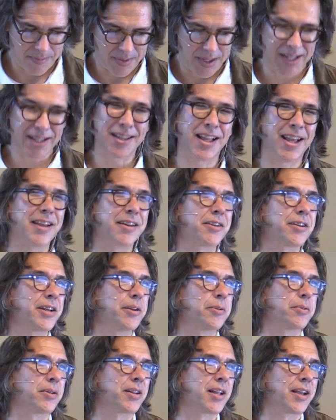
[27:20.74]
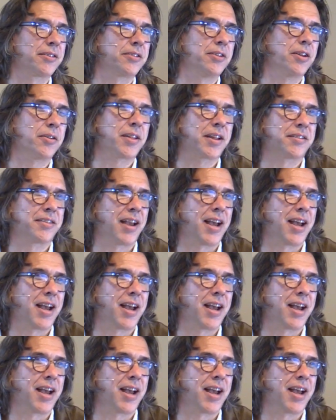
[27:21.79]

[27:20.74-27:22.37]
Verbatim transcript: And later he realized no, that's